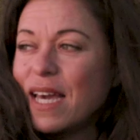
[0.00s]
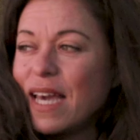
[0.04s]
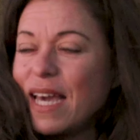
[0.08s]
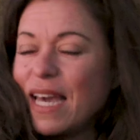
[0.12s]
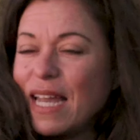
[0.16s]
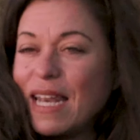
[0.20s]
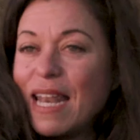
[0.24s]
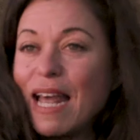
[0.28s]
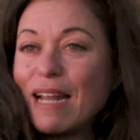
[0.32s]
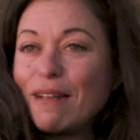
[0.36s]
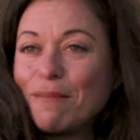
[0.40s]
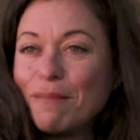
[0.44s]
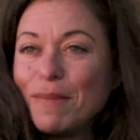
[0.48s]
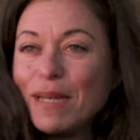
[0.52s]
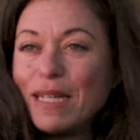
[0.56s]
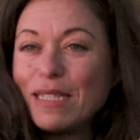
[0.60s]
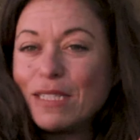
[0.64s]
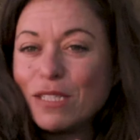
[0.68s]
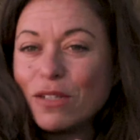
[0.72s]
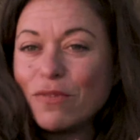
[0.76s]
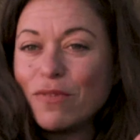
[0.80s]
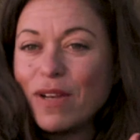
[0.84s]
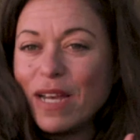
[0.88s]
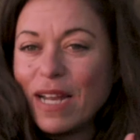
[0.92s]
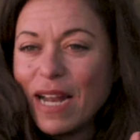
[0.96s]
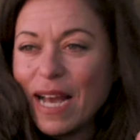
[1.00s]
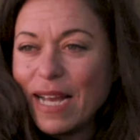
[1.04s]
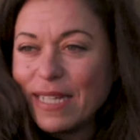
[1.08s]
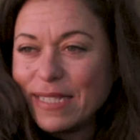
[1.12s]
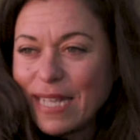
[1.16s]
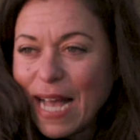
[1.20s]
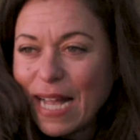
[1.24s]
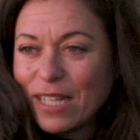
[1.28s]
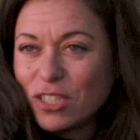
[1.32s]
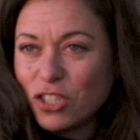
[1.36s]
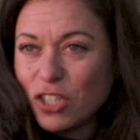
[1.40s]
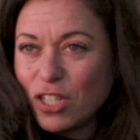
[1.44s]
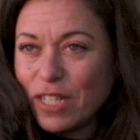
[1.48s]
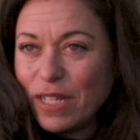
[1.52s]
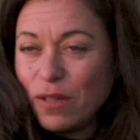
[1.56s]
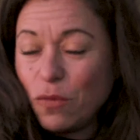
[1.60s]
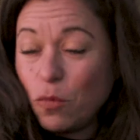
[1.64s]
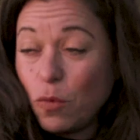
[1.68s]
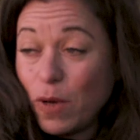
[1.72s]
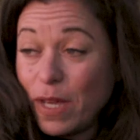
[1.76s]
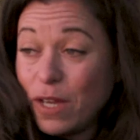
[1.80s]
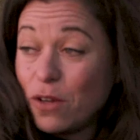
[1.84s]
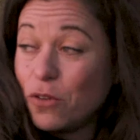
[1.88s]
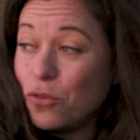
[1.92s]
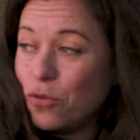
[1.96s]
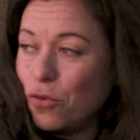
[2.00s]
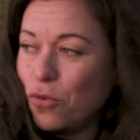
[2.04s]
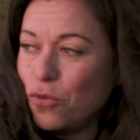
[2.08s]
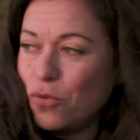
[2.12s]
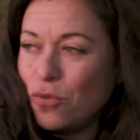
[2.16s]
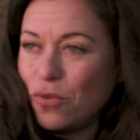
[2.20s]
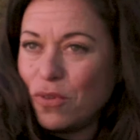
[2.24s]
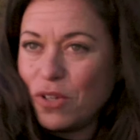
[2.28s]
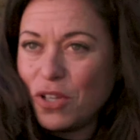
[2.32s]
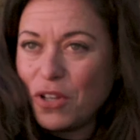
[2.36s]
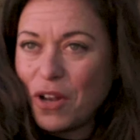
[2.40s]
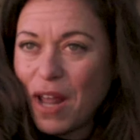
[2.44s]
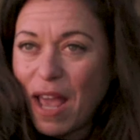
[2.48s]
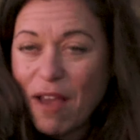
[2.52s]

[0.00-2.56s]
it led me to realize actually we all, you know,